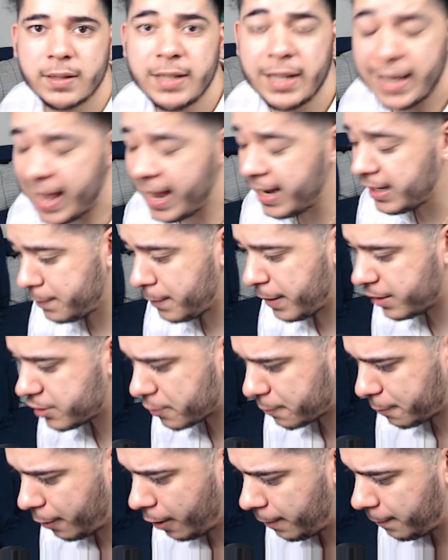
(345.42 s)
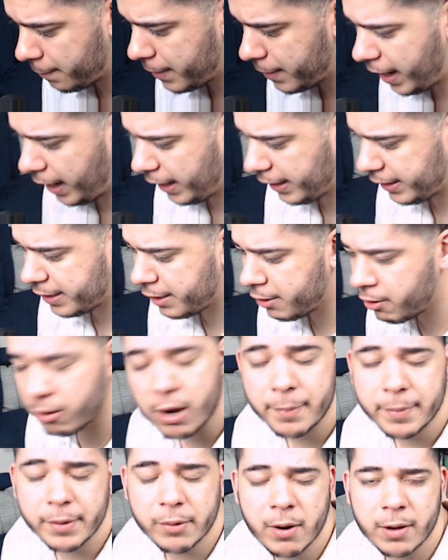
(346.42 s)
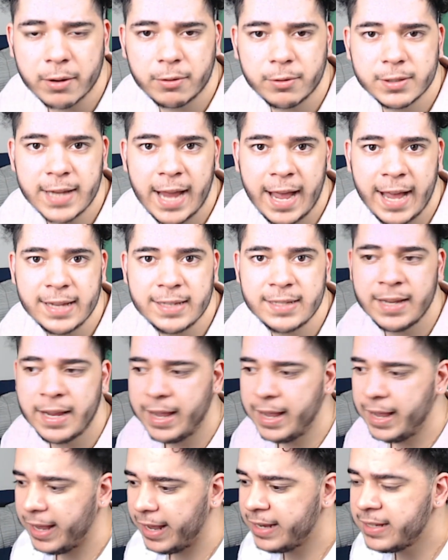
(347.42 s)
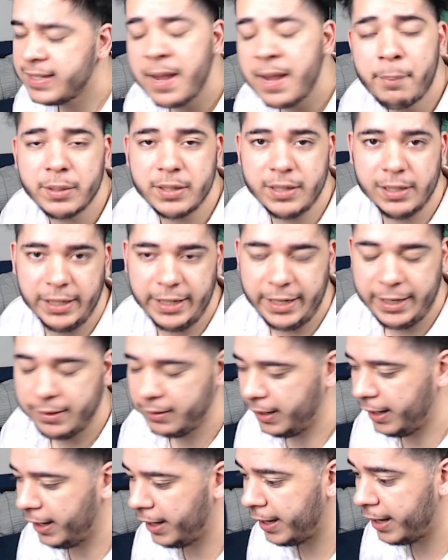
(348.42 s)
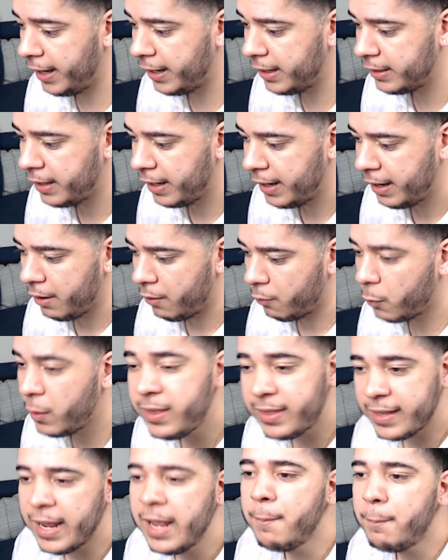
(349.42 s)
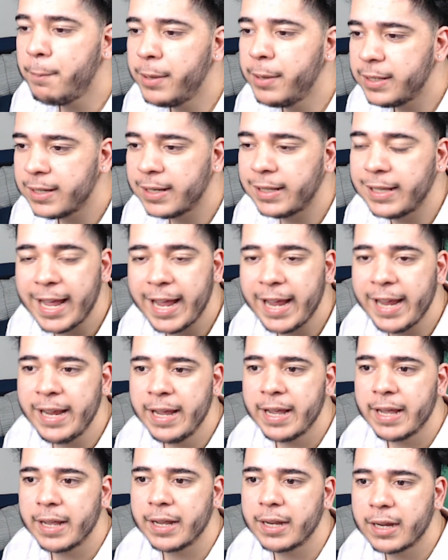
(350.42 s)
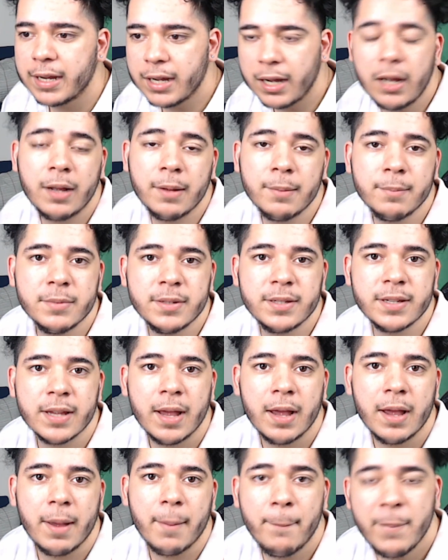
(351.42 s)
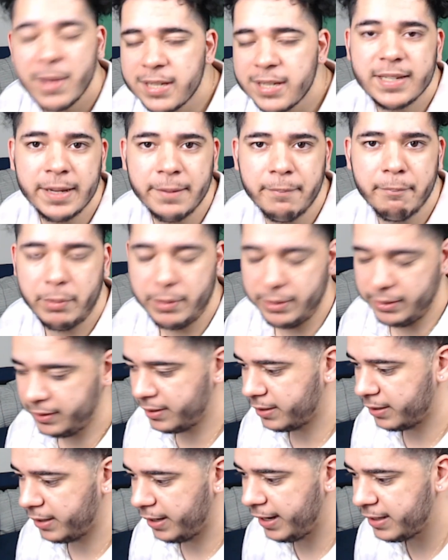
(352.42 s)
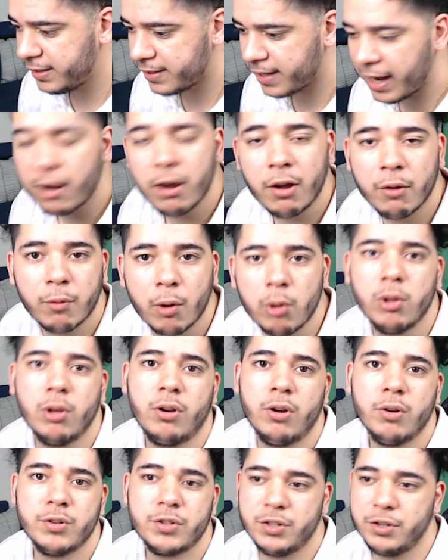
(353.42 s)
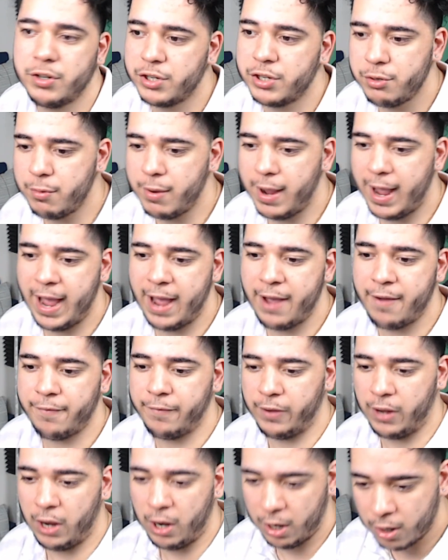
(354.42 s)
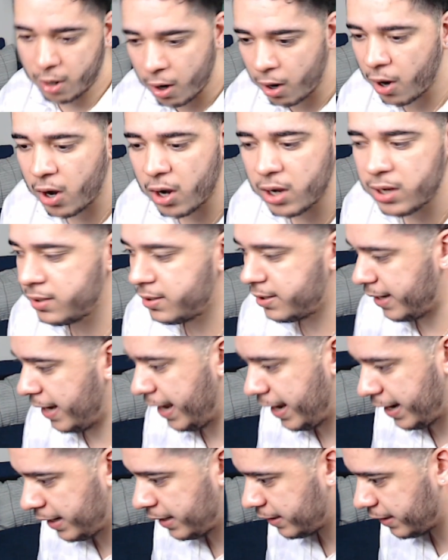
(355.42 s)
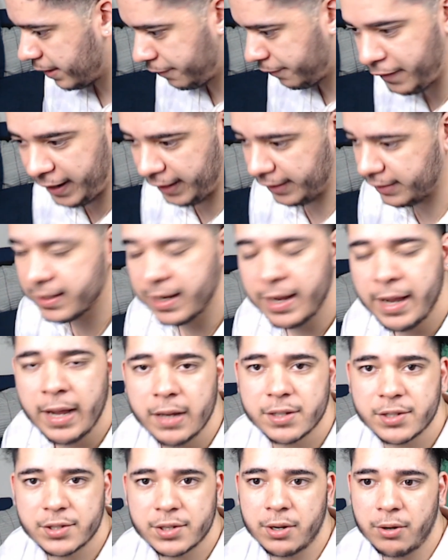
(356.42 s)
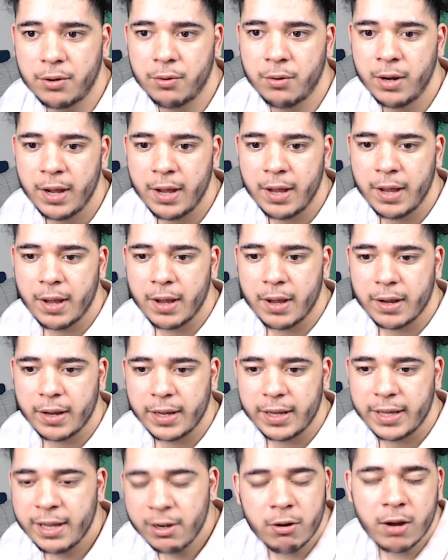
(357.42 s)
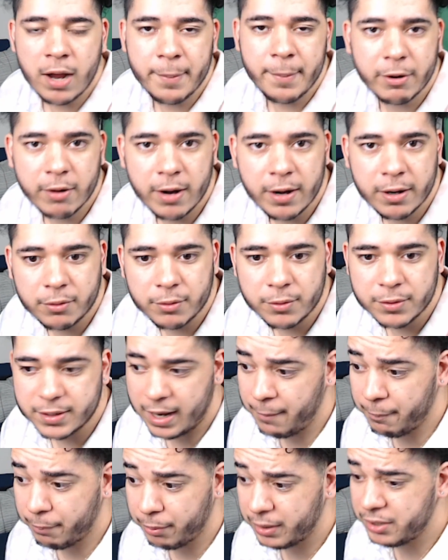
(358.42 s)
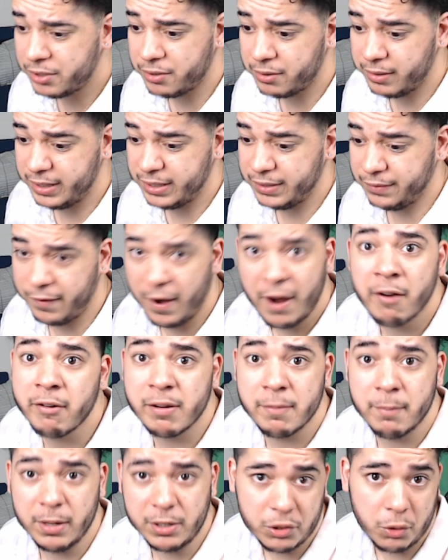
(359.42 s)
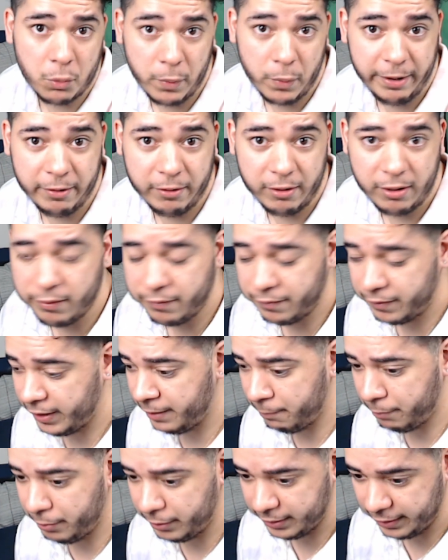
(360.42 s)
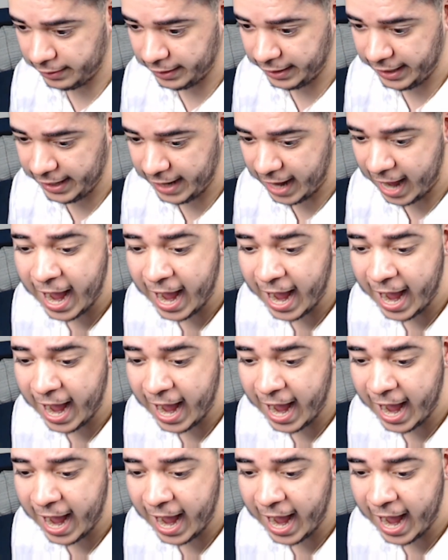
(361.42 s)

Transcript: The last major problem that Hinokami Chronicles has is input delay. And with input delay comes missed inputs. It's like a roller coaster. You have a cause and effect. So Hinokami Chronicles, I'm pretty sure, is very much aware of input delay.